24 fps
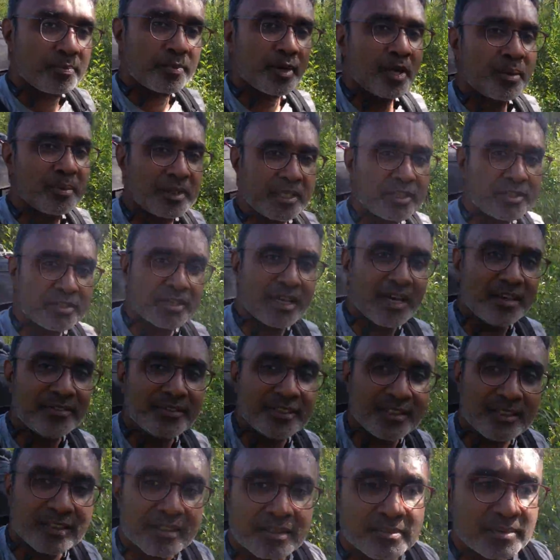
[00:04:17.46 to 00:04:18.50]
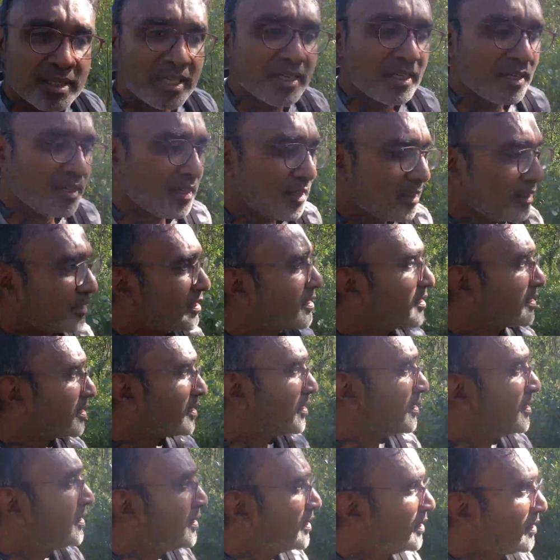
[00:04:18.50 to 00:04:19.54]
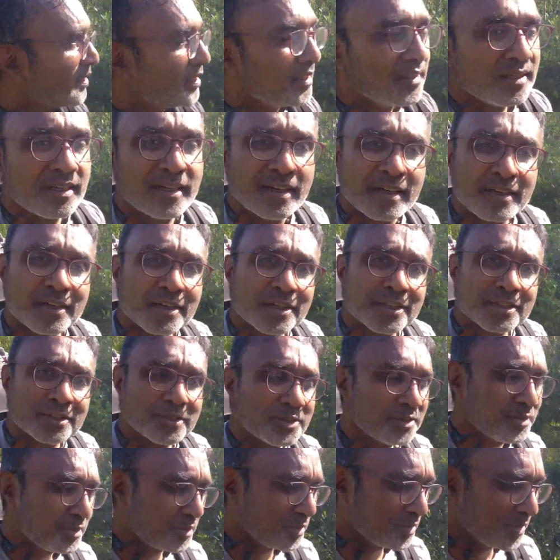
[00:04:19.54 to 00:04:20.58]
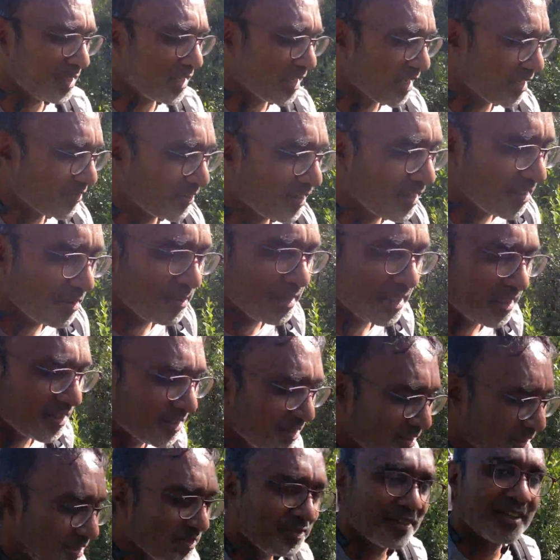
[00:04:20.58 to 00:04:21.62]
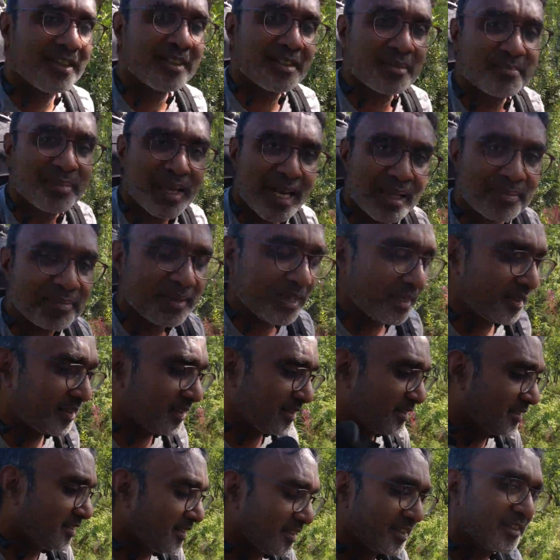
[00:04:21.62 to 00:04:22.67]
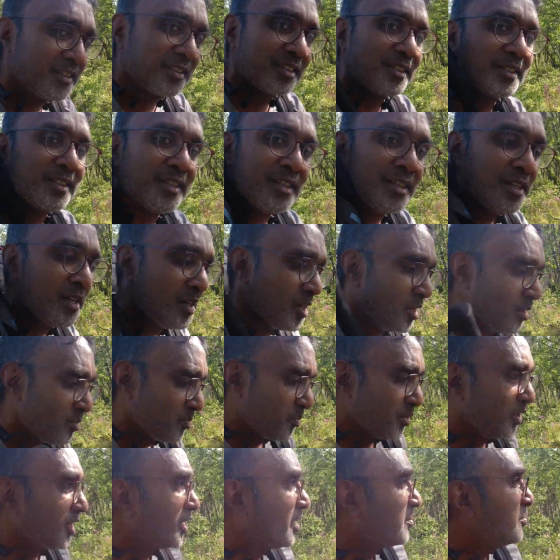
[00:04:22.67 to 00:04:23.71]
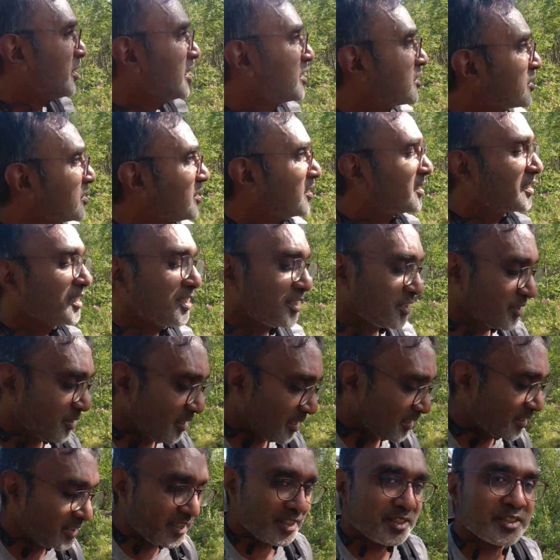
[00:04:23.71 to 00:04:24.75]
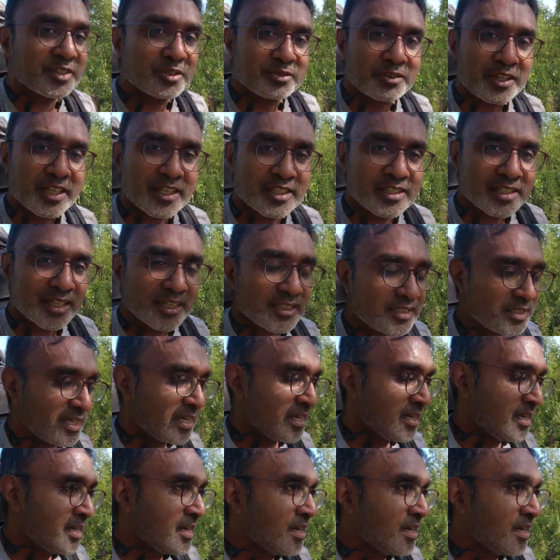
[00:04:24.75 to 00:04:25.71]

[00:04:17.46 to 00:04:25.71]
Probably traveled about, I don't know, 2.5 kilometers so far. The backpack is starting to pull on my shoulders, so I'll need to readjust.